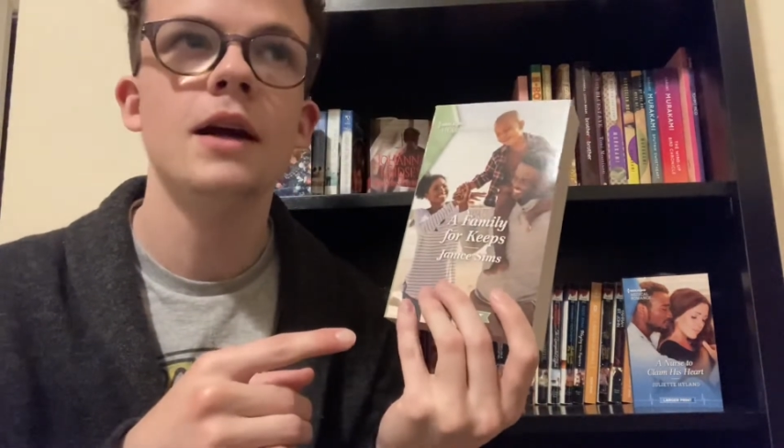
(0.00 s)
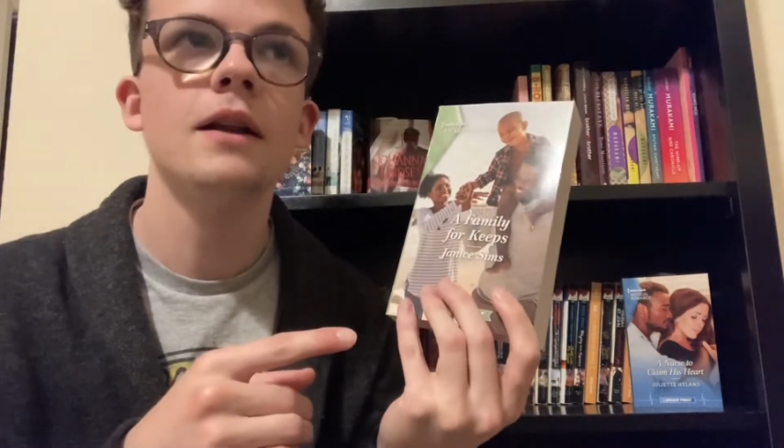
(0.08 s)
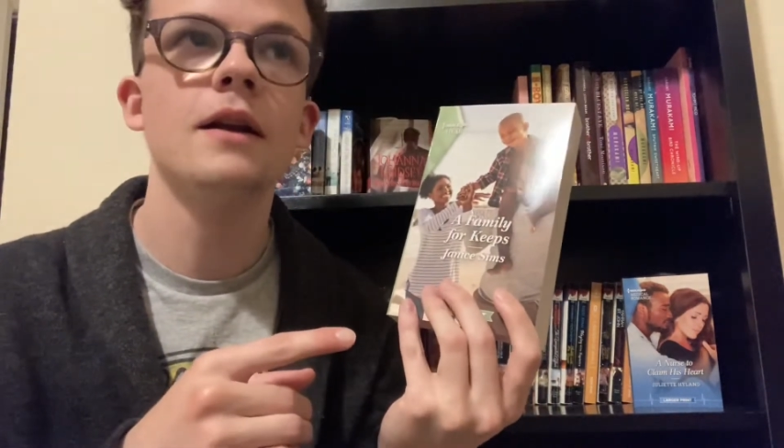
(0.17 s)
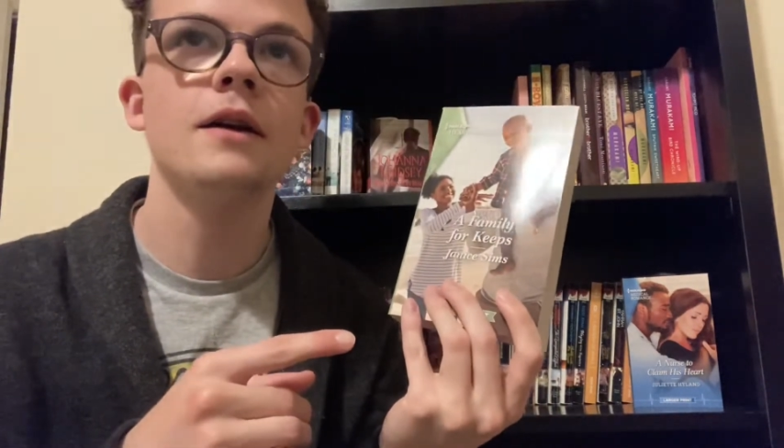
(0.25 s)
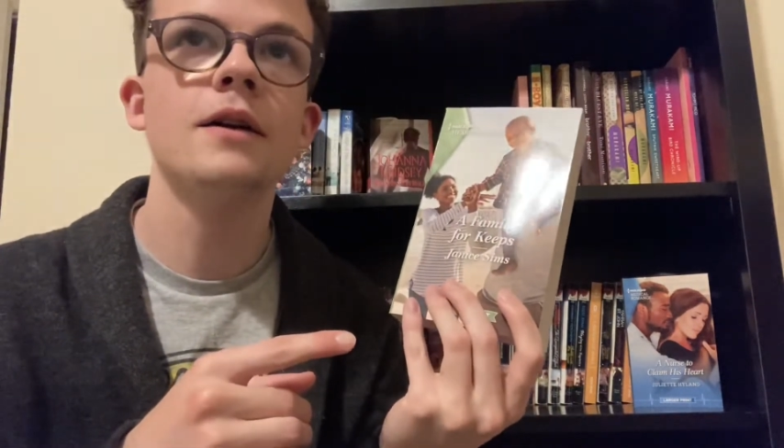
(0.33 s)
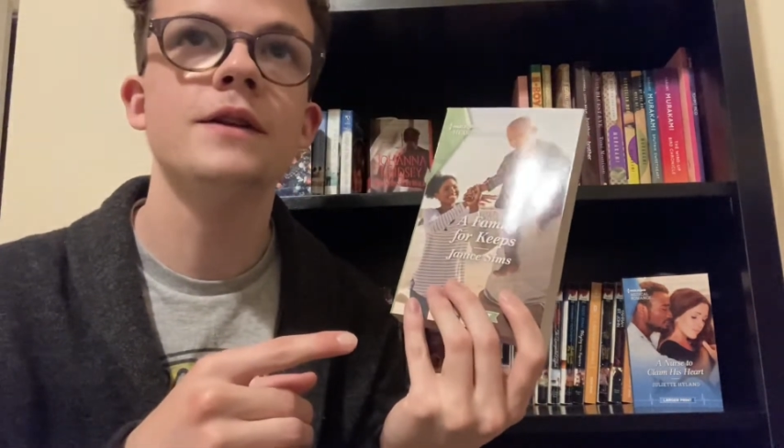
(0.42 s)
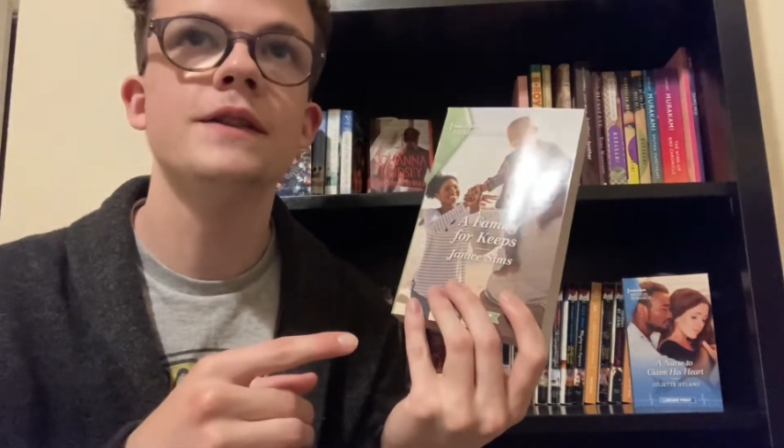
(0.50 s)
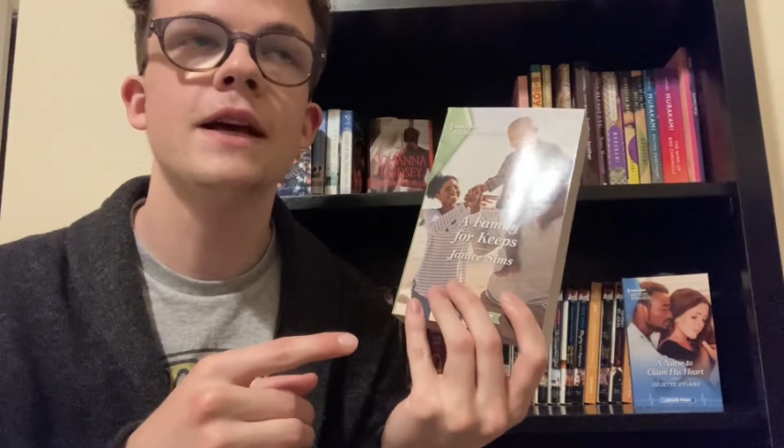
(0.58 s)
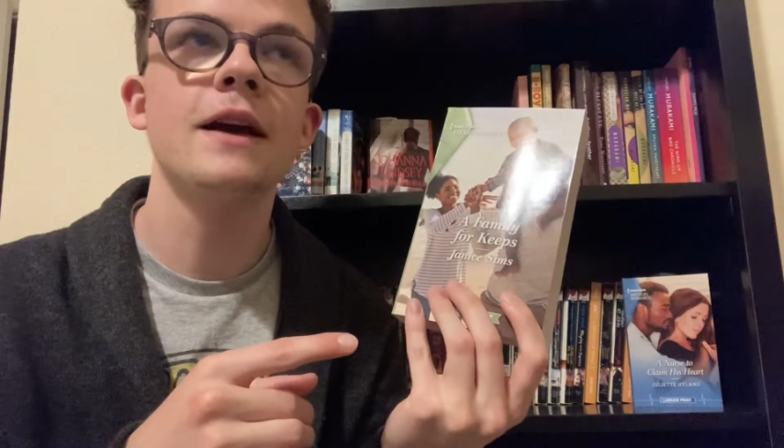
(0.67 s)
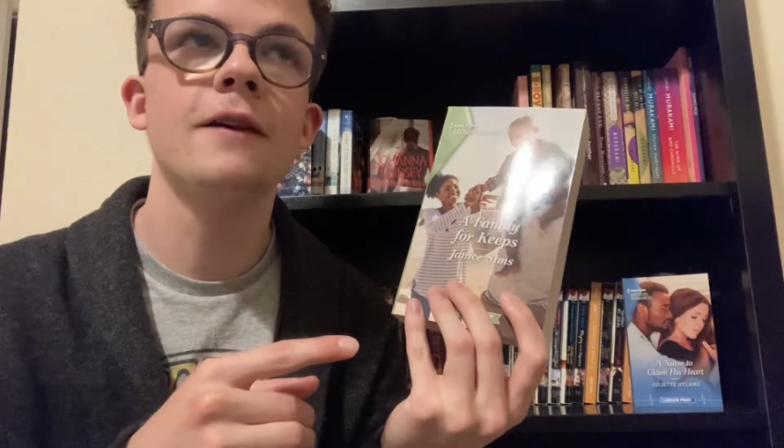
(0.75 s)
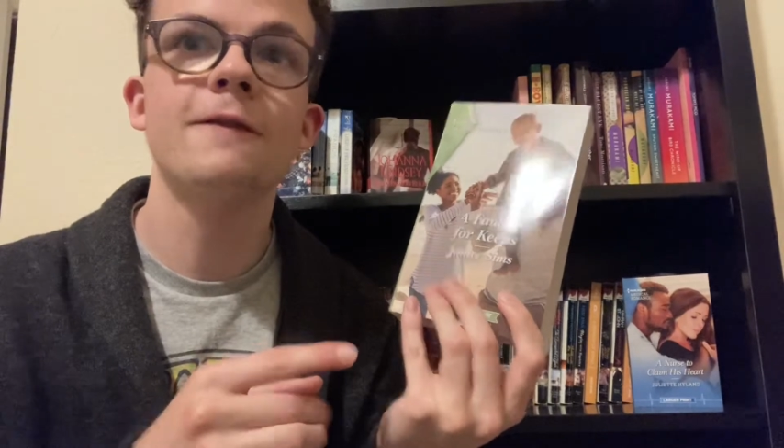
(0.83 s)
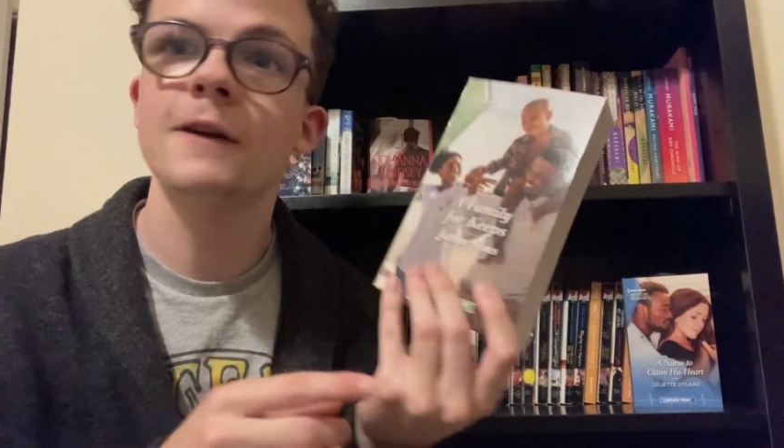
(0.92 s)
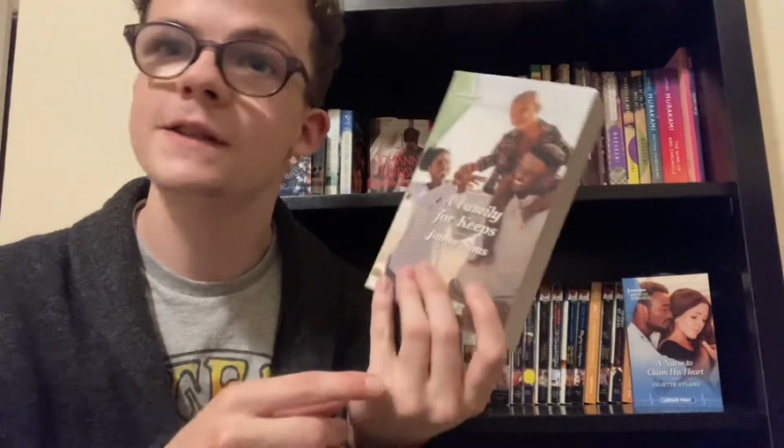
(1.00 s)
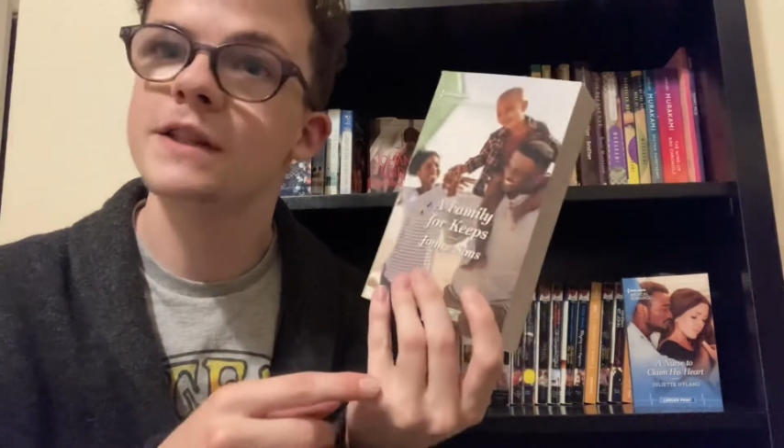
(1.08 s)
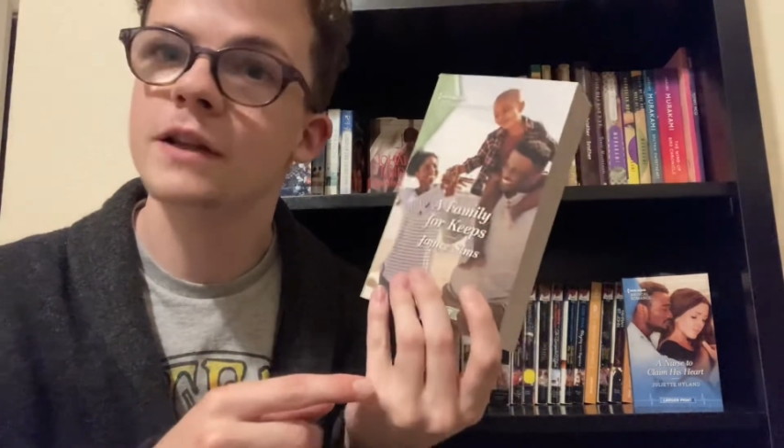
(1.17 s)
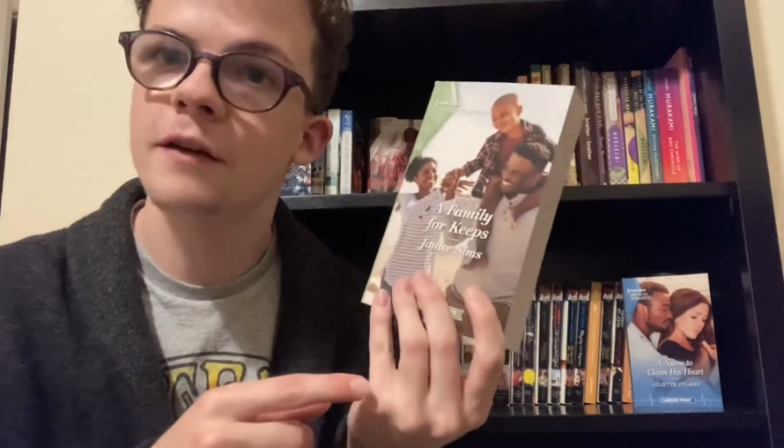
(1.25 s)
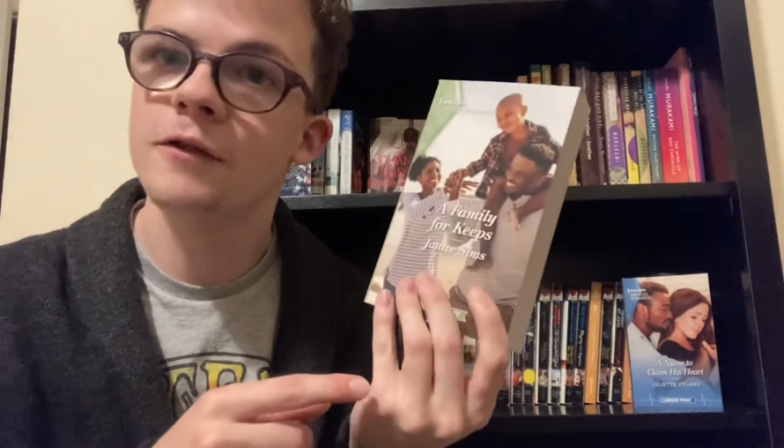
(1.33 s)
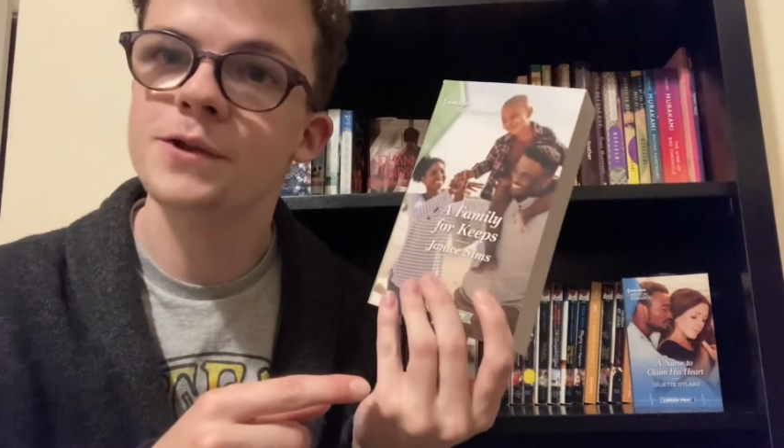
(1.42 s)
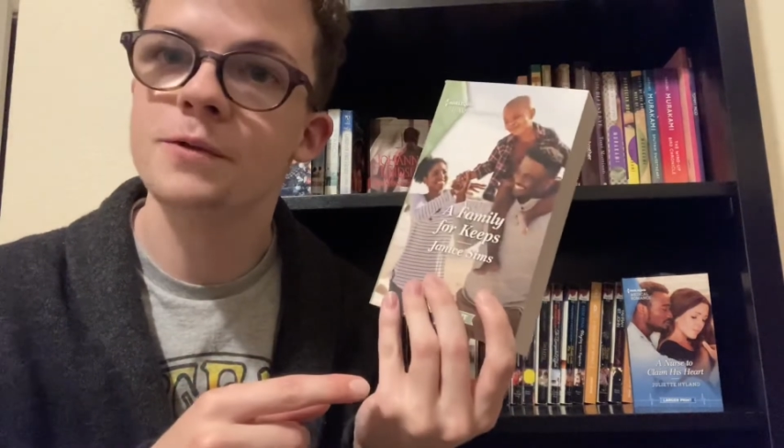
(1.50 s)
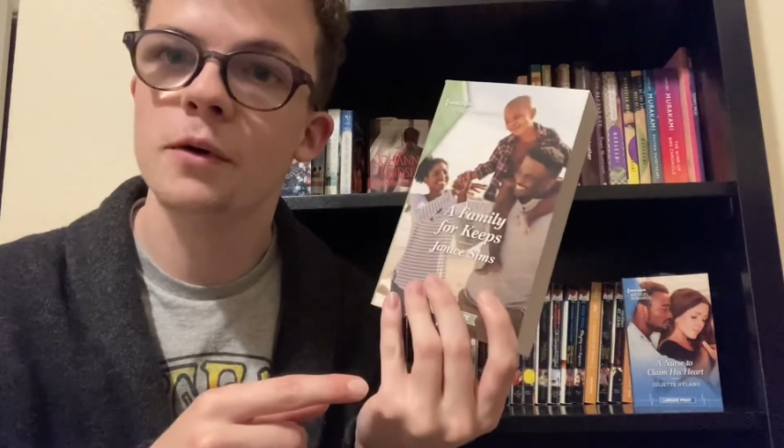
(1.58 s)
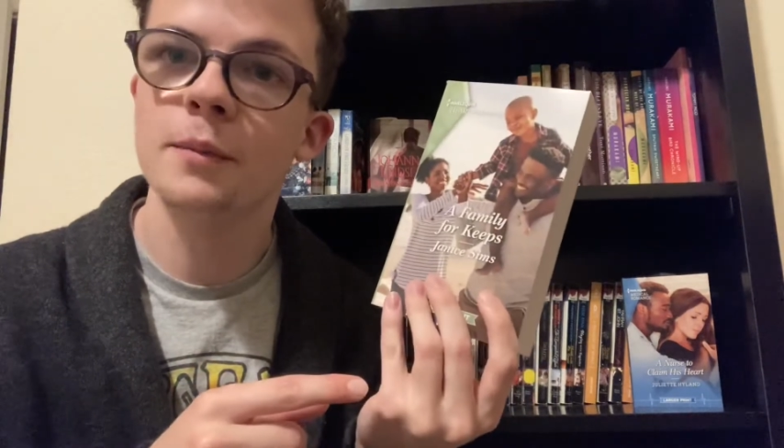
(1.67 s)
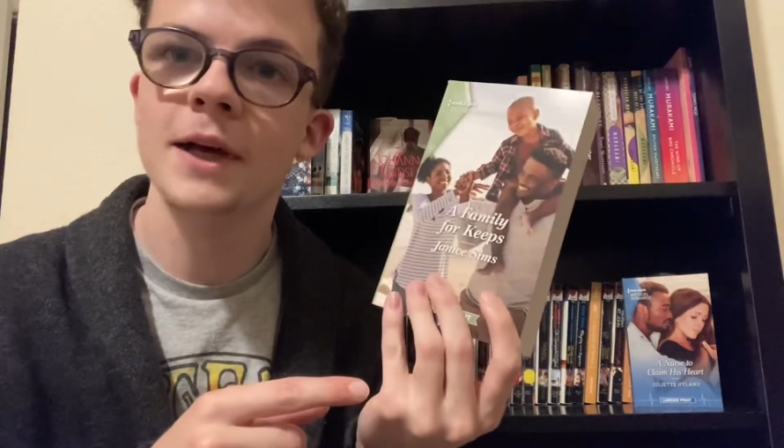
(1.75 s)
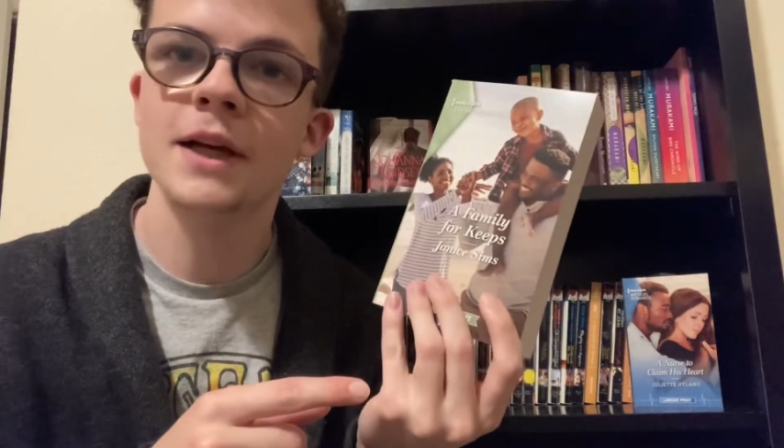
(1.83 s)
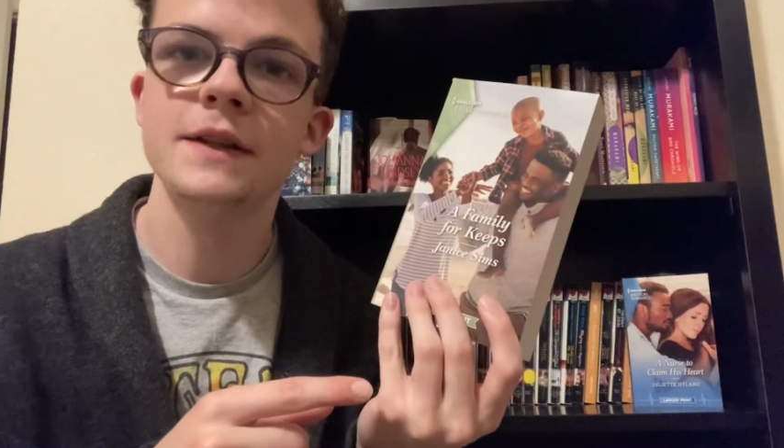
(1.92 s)
there's a friends to lovers
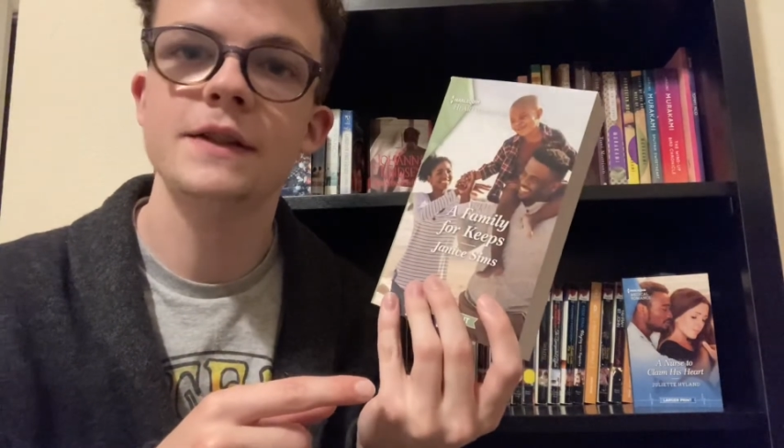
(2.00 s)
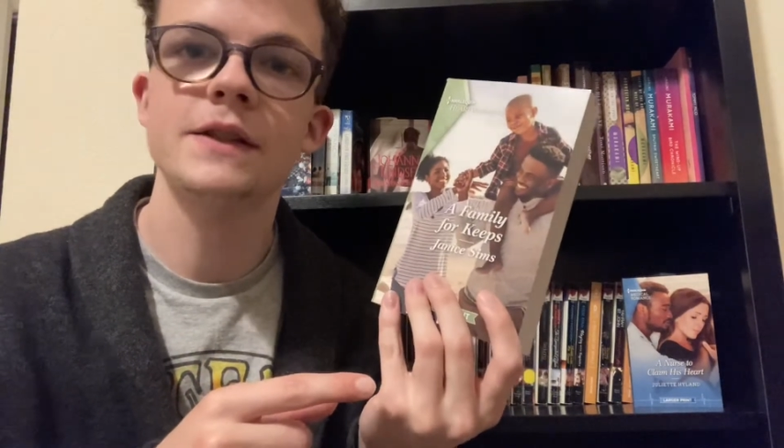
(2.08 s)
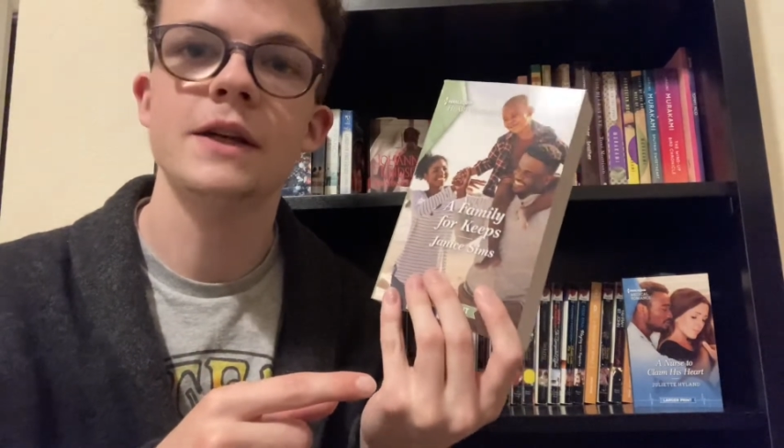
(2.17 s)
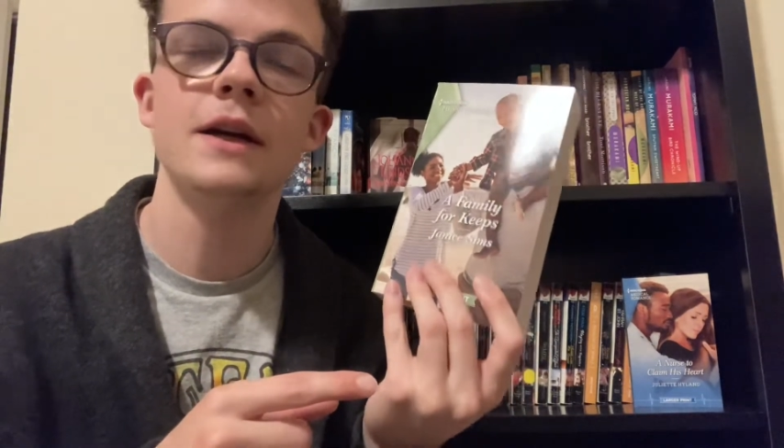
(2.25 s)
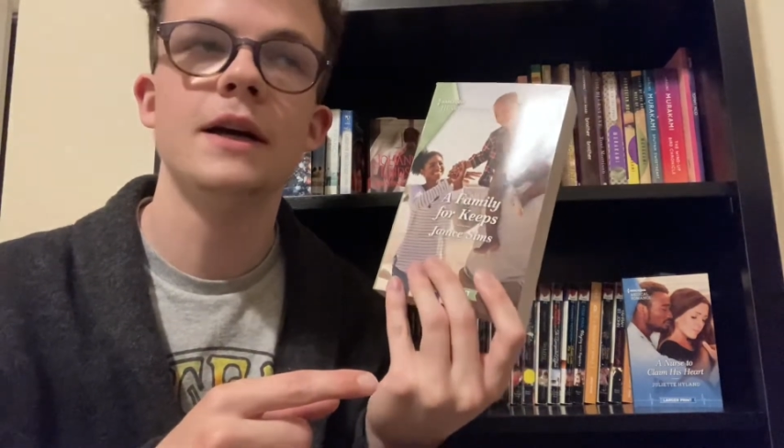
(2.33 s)
romance,